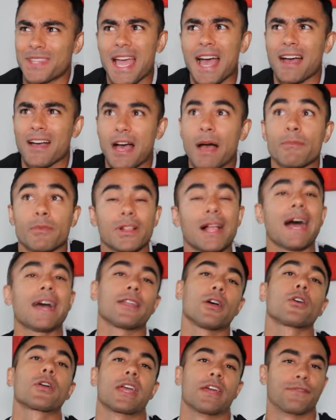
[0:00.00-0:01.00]
Yeah, I'm
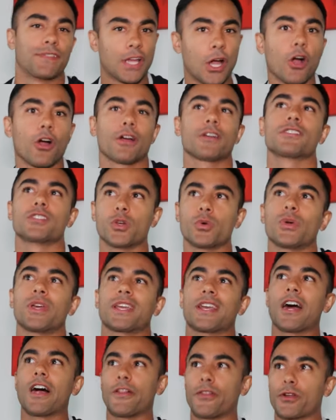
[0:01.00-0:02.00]
glad, okay, they are
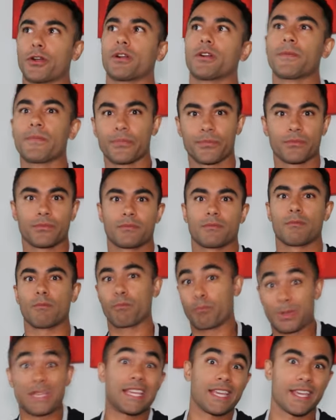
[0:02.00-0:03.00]
doing other
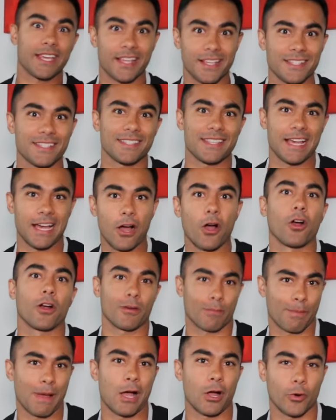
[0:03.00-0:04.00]
beings that
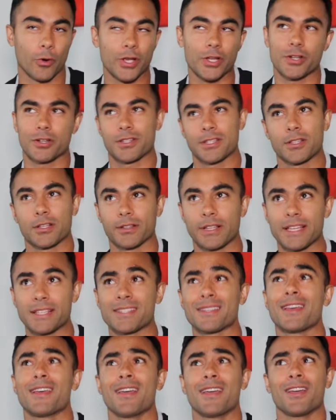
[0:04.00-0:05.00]
aren't Power Rangers in their
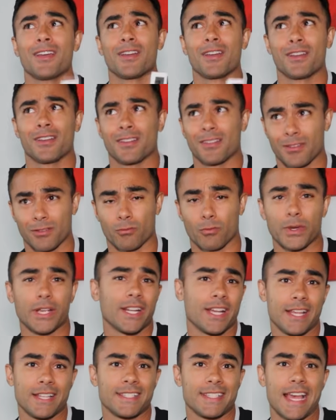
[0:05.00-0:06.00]
list.
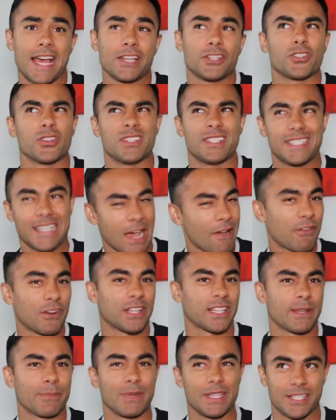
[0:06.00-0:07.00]
Rita and Zedd should
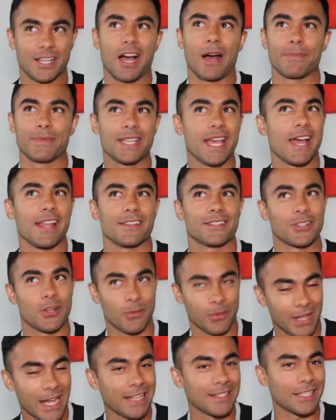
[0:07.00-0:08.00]
definitely be top 10, so
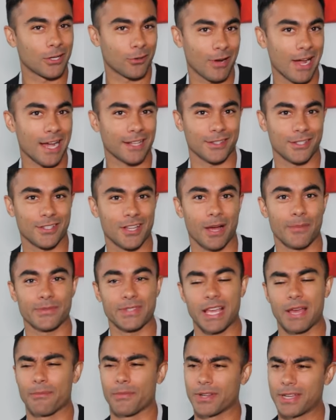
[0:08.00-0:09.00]
I'm glad they cracked the top
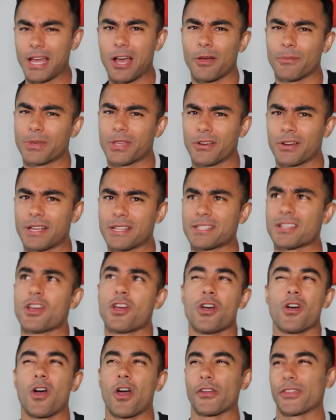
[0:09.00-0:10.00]
10. But now I'm curious,
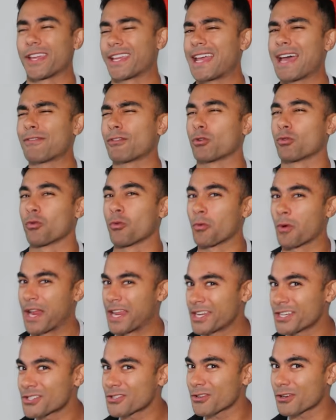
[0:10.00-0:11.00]
are they gonna have a
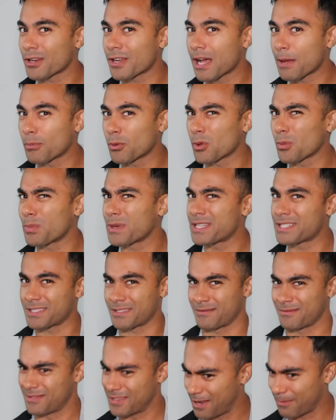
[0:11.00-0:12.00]
Ranger couple
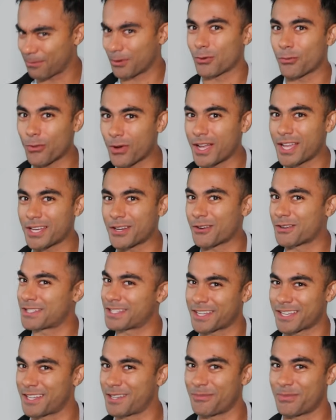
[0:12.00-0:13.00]
be number one, or is
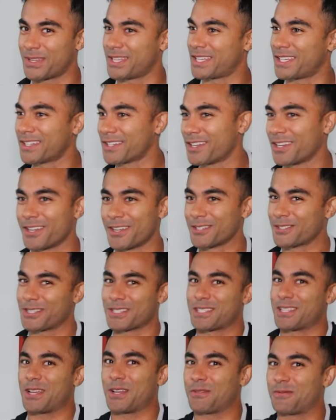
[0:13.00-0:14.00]
it gonna be
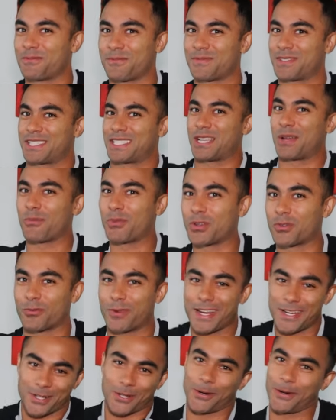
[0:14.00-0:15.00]
just someone
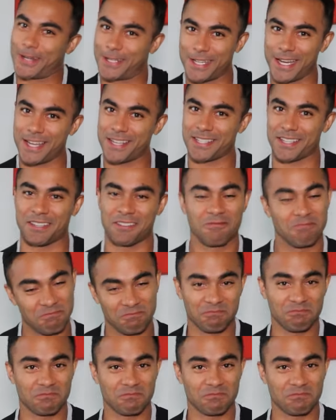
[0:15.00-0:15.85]
Ranger adjacent?